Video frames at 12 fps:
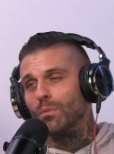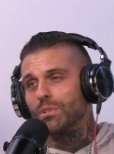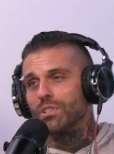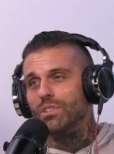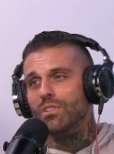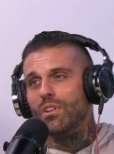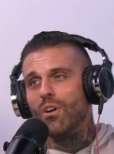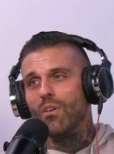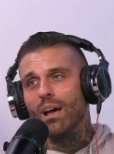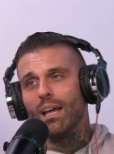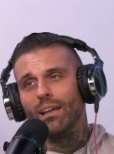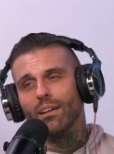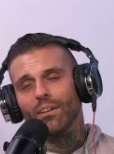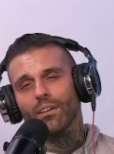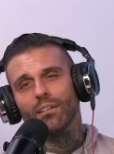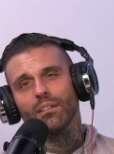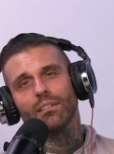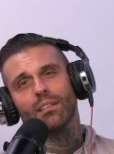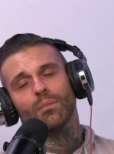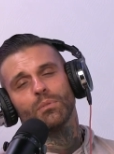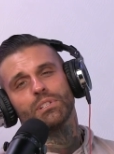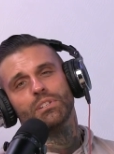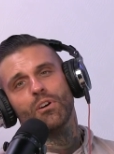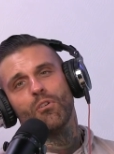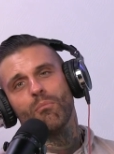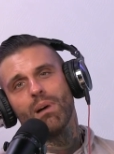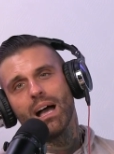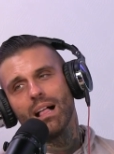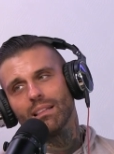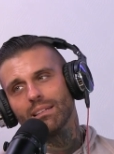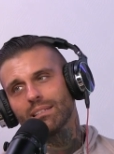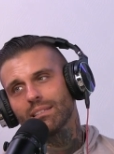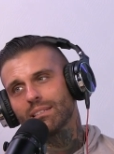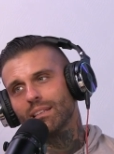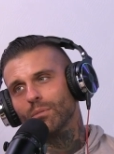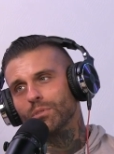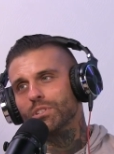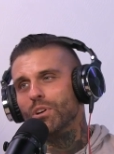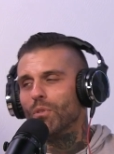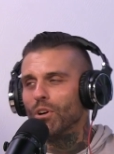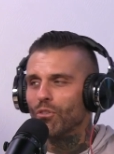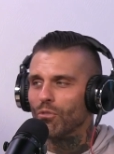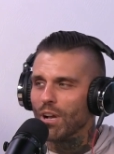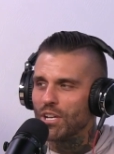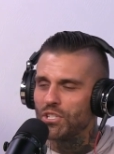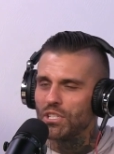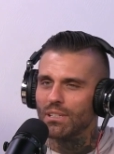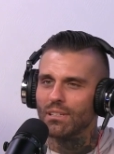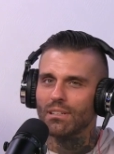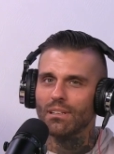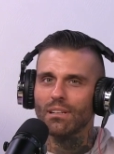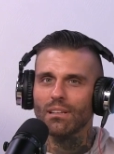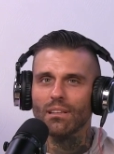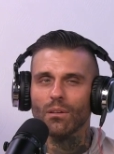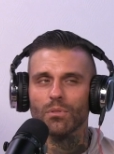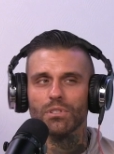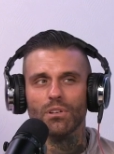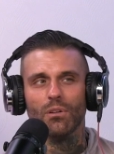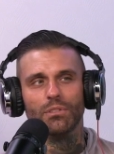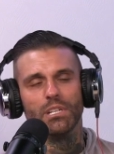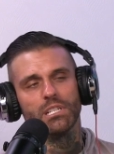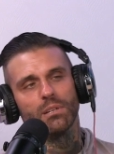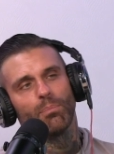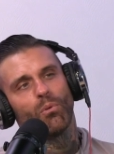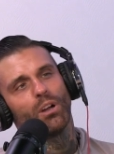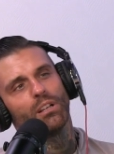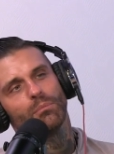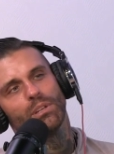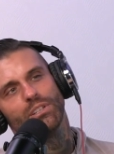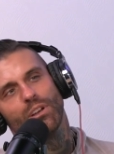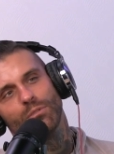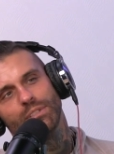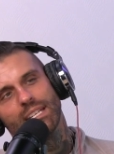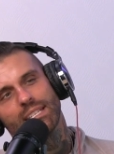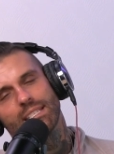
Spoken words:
There was no anger. There was no malice. There was no aggression. There was no disappointment, no disdain.